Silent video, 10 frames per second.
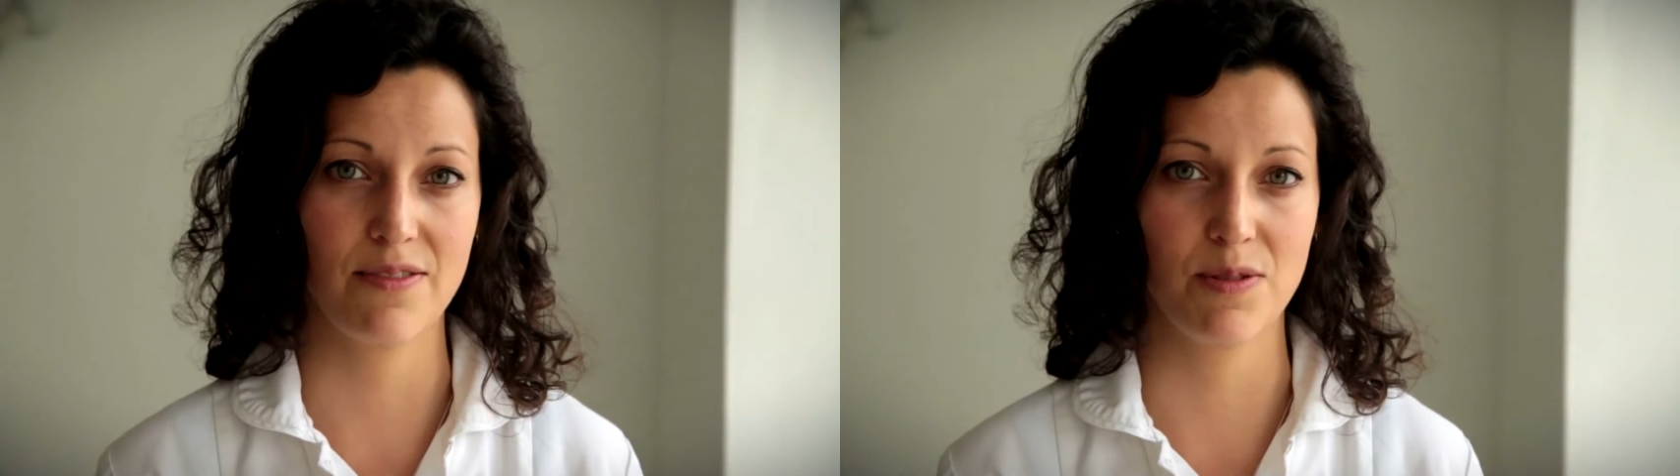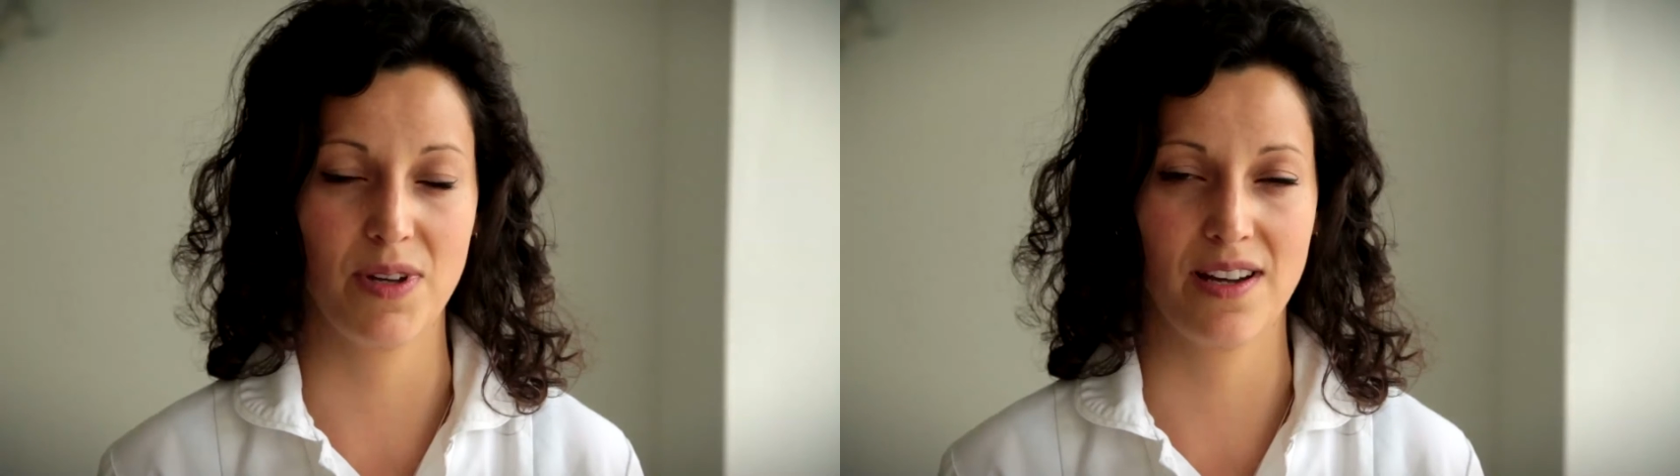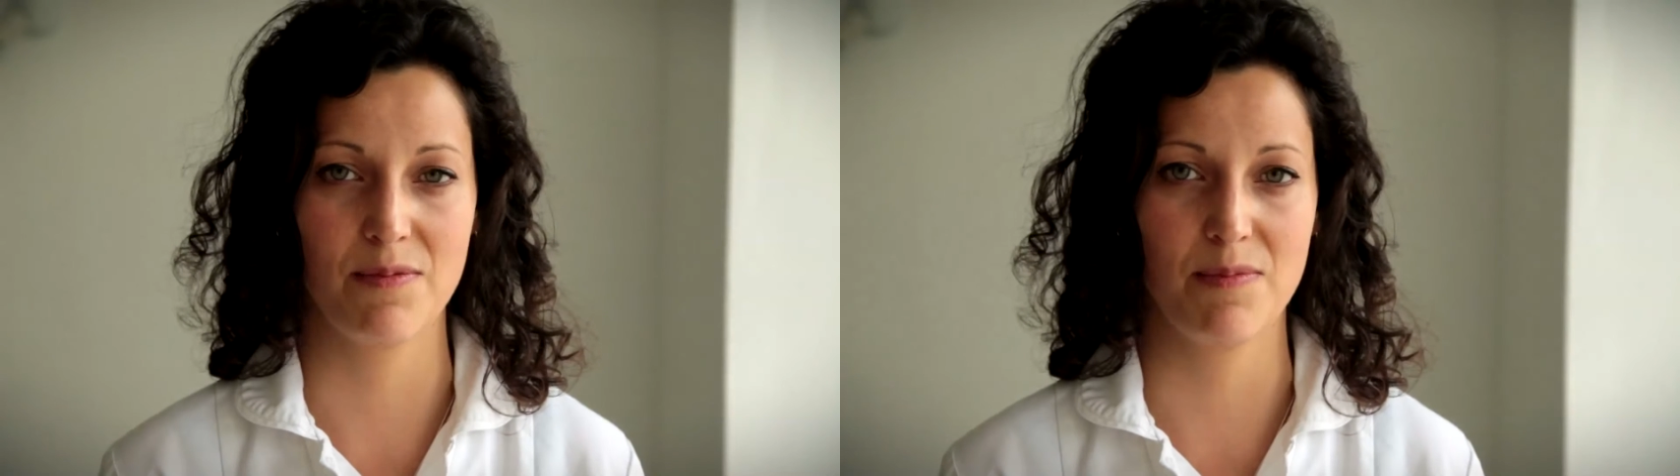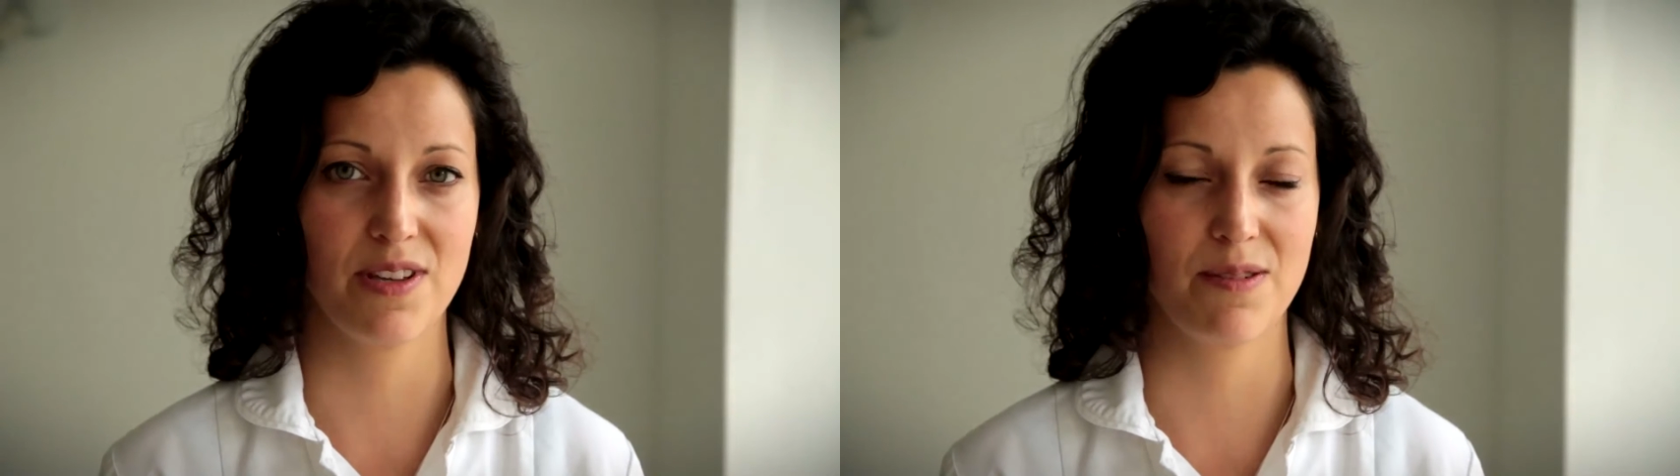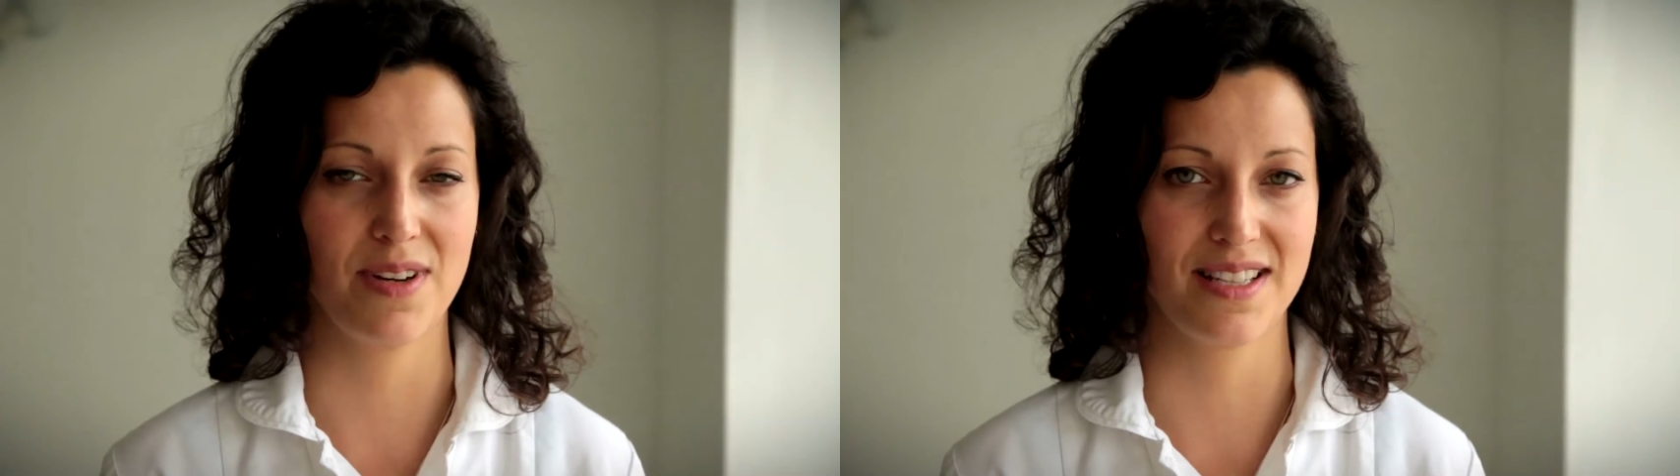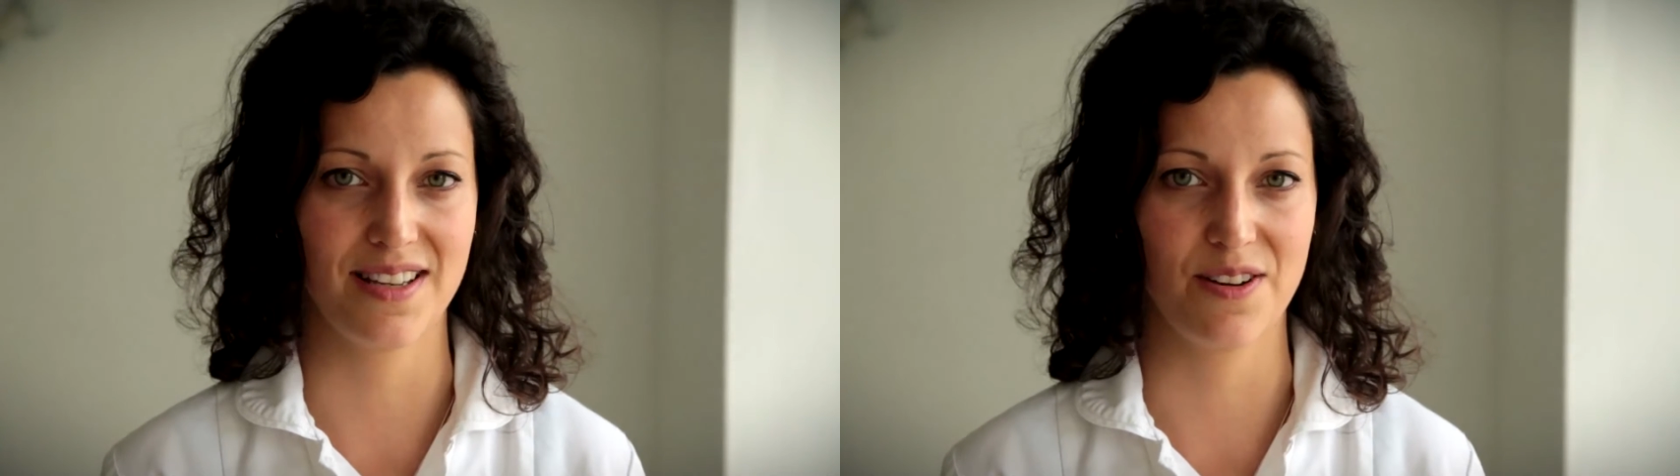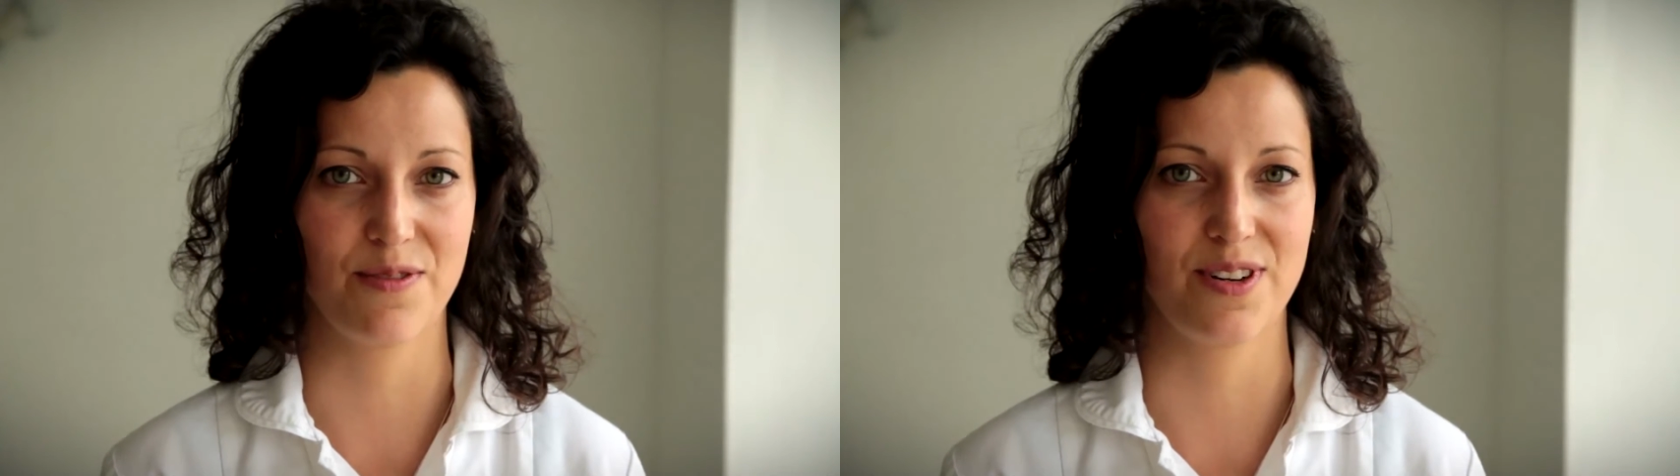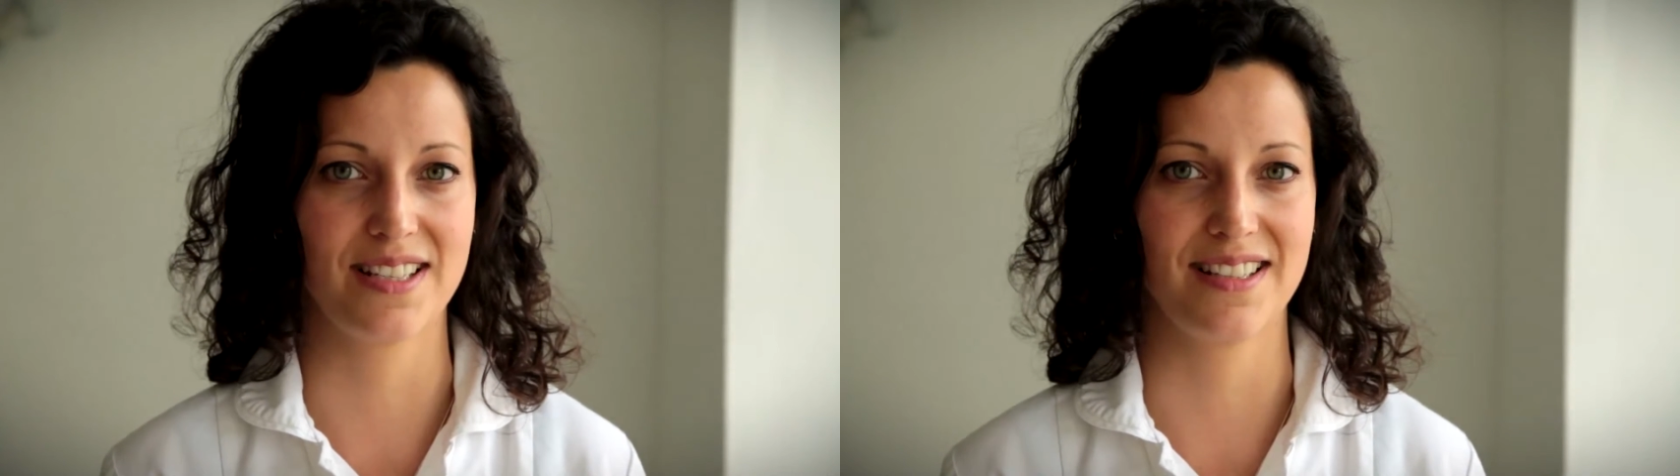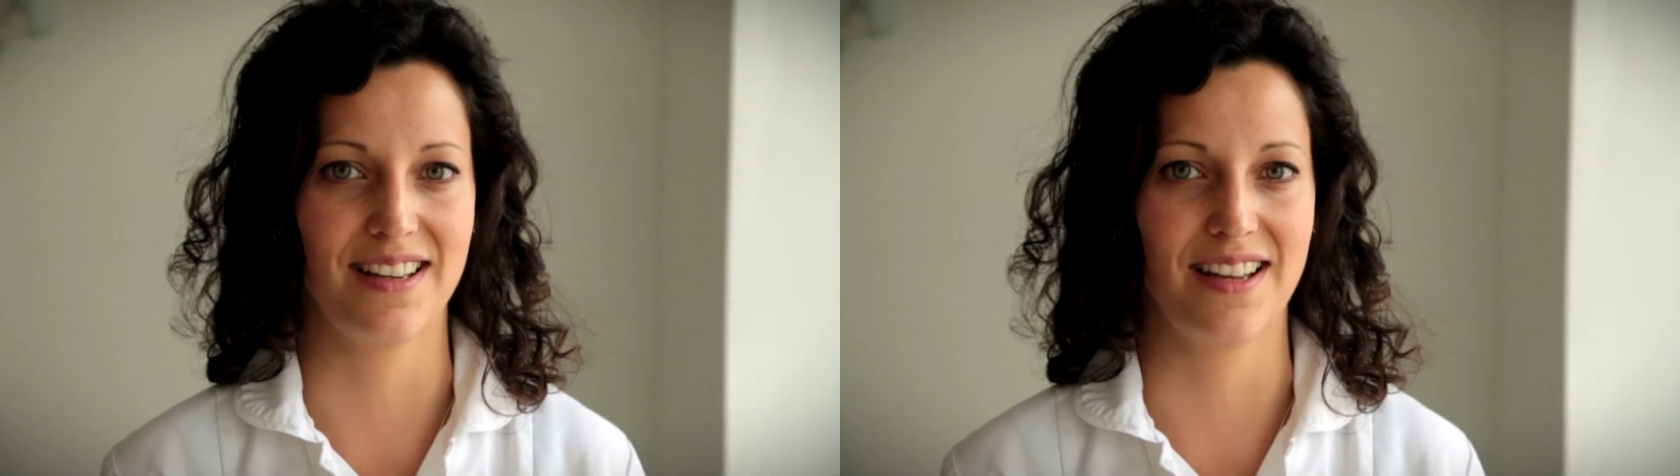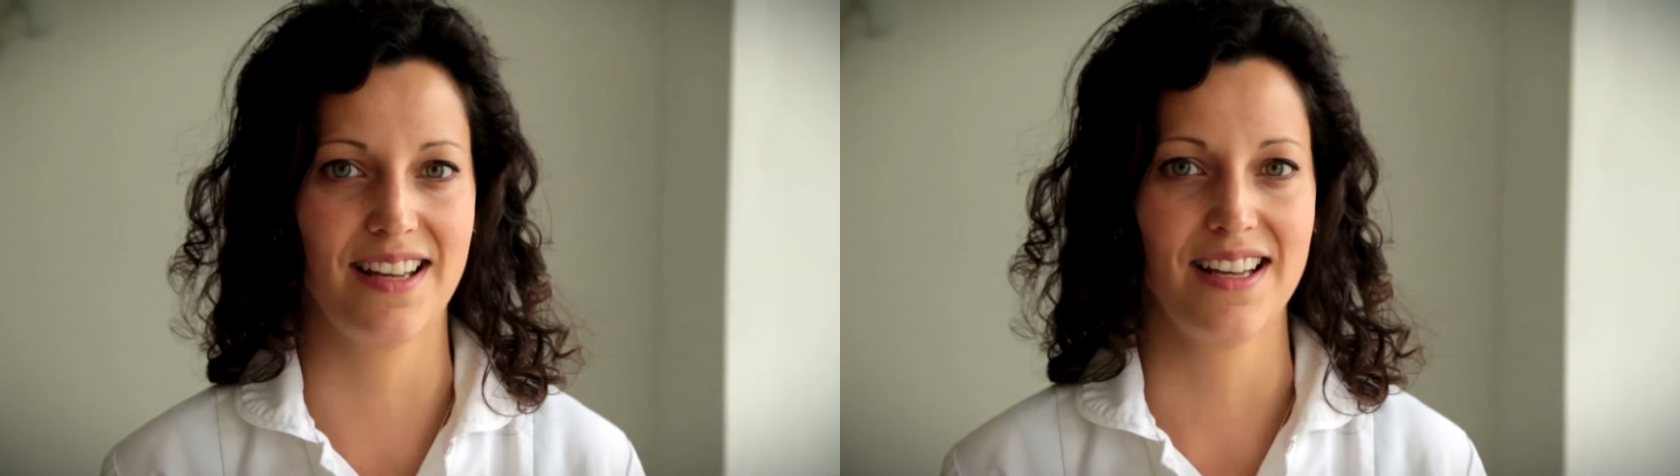Having become a mother myself
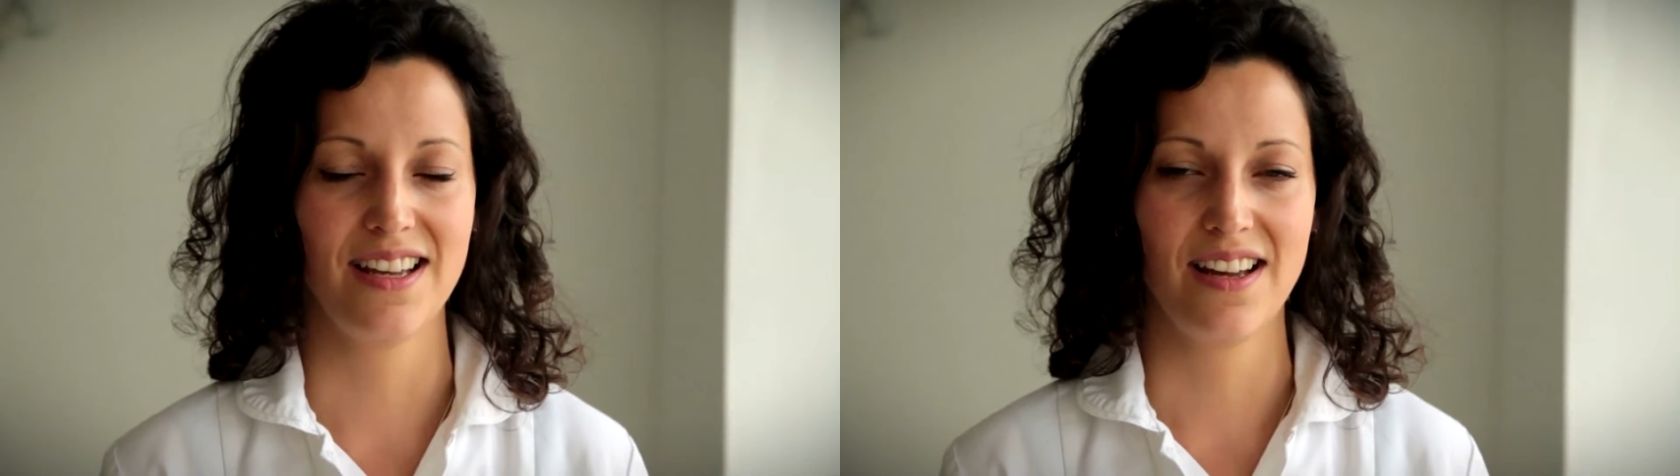recently,